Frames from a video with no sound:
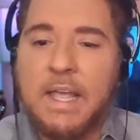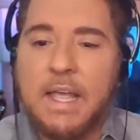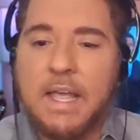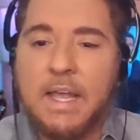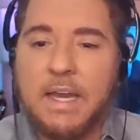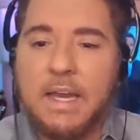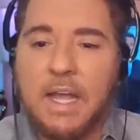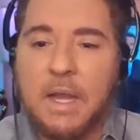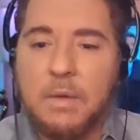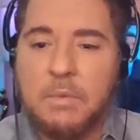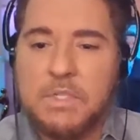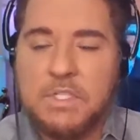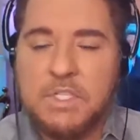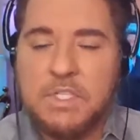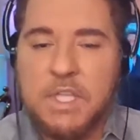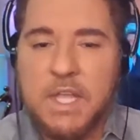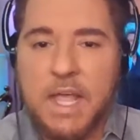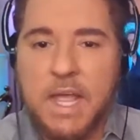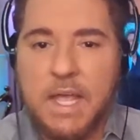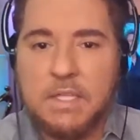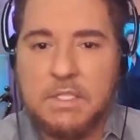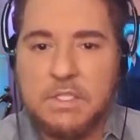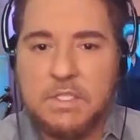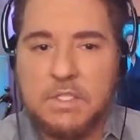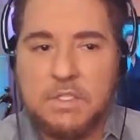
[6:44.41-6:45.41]
And I was
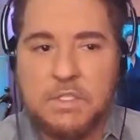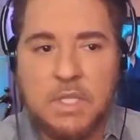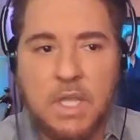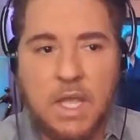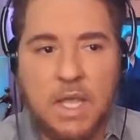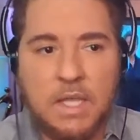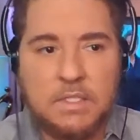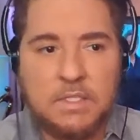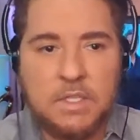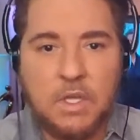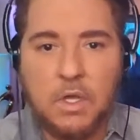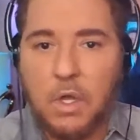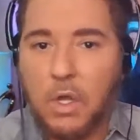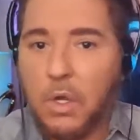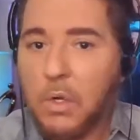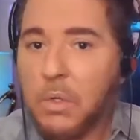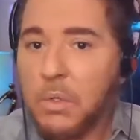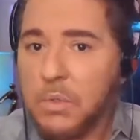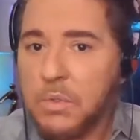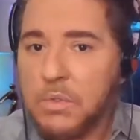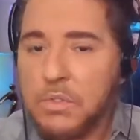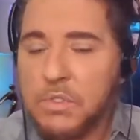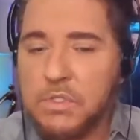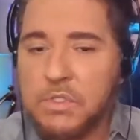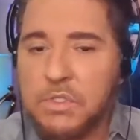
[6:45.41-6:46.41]
tasked as a
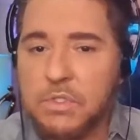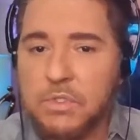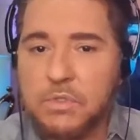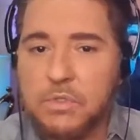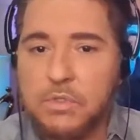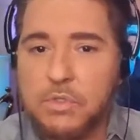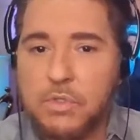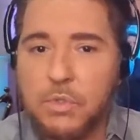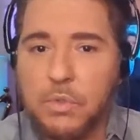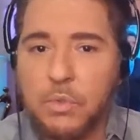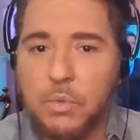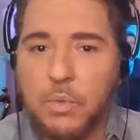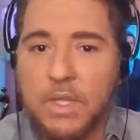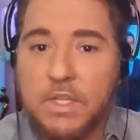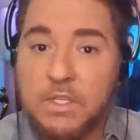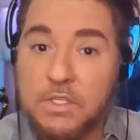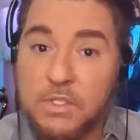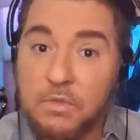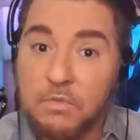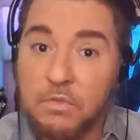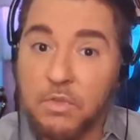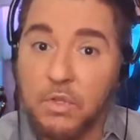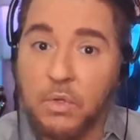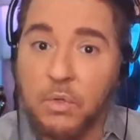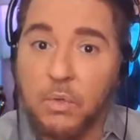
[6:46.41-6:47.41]
host to
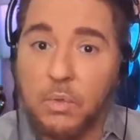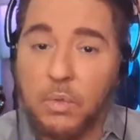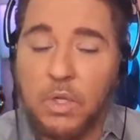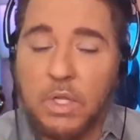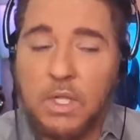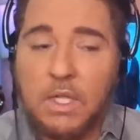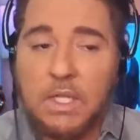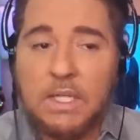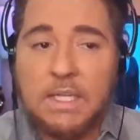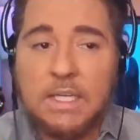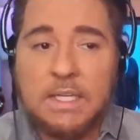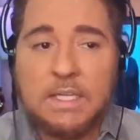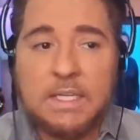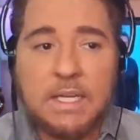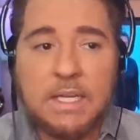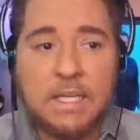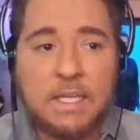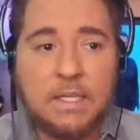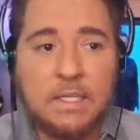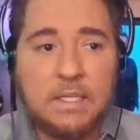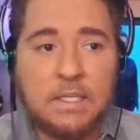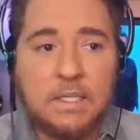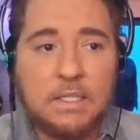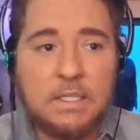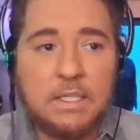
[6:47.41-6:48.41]
interview
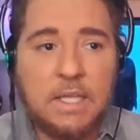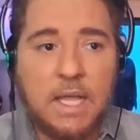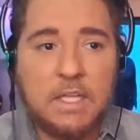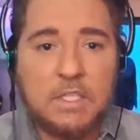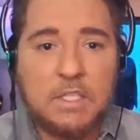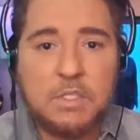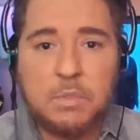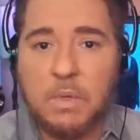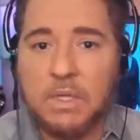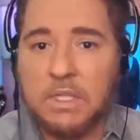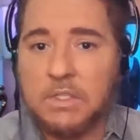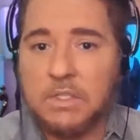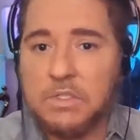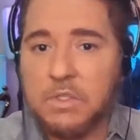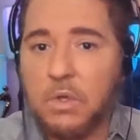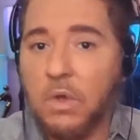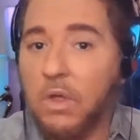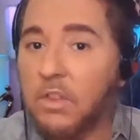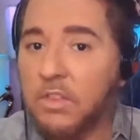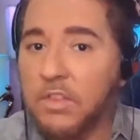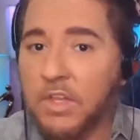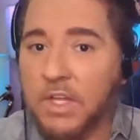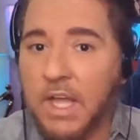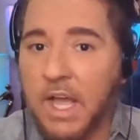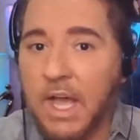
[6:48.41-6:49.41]
Neil, as well as
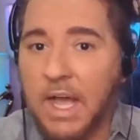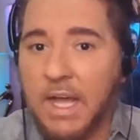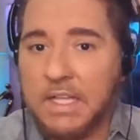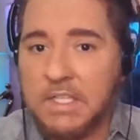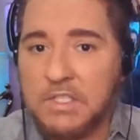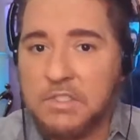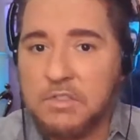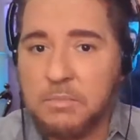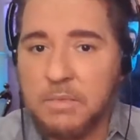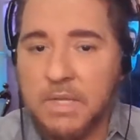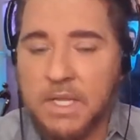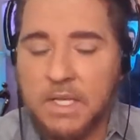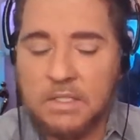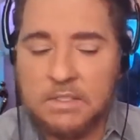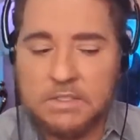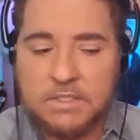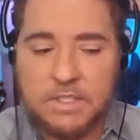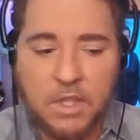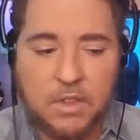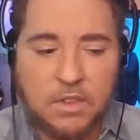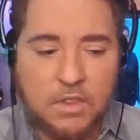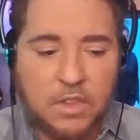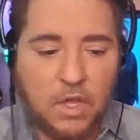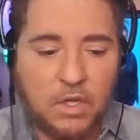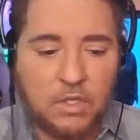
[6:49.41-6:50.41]
all the guys from
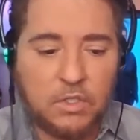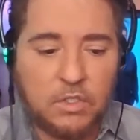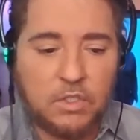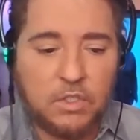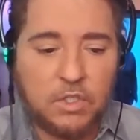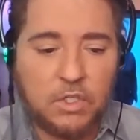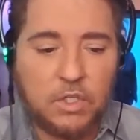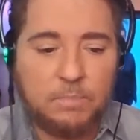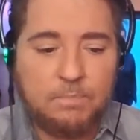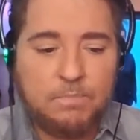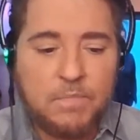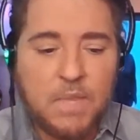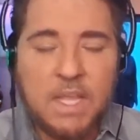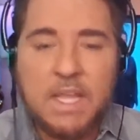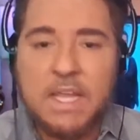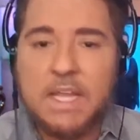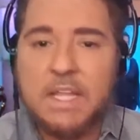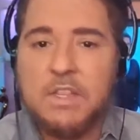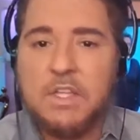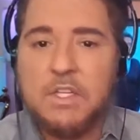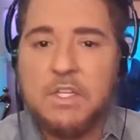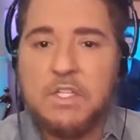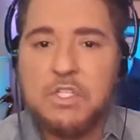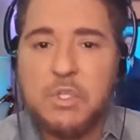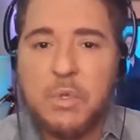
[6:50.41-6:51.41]
Celtic Thunder
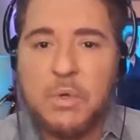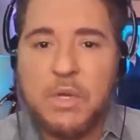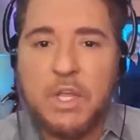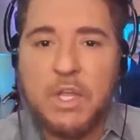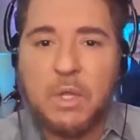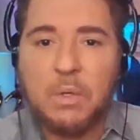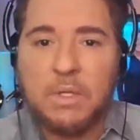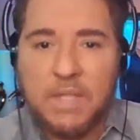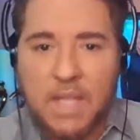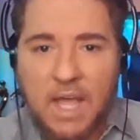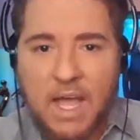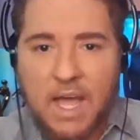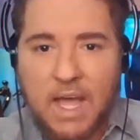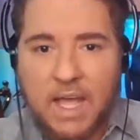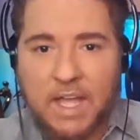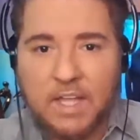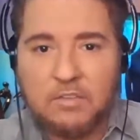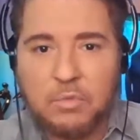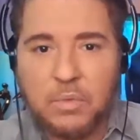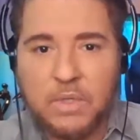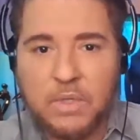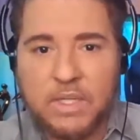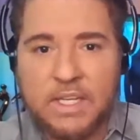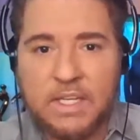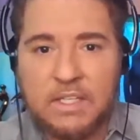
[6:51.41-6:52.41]
in the studio
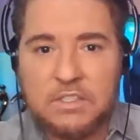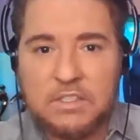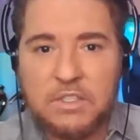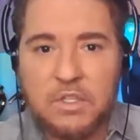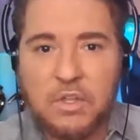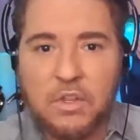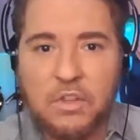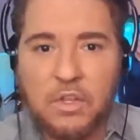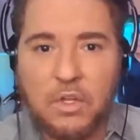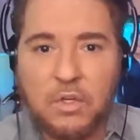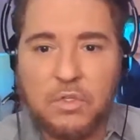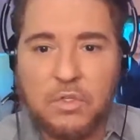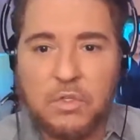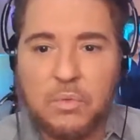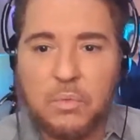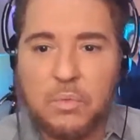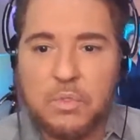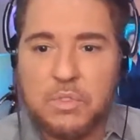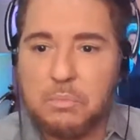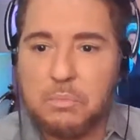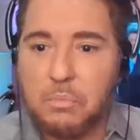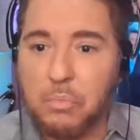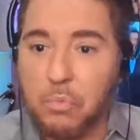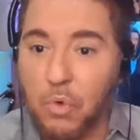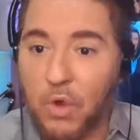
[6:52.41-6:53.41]
live when Celtic Thunder
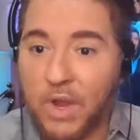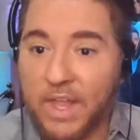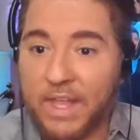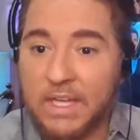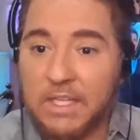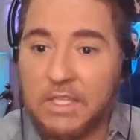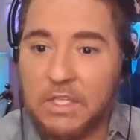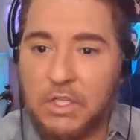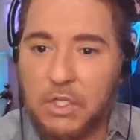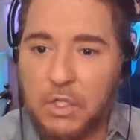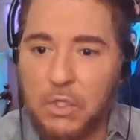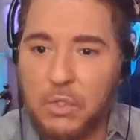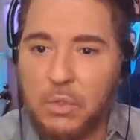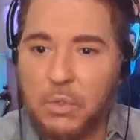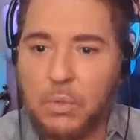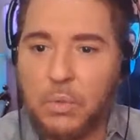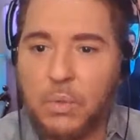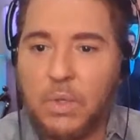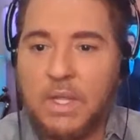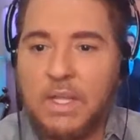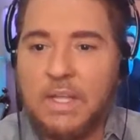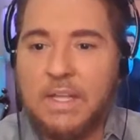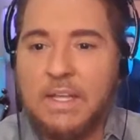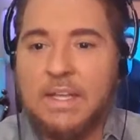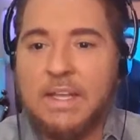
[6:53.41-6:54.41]
was brand new.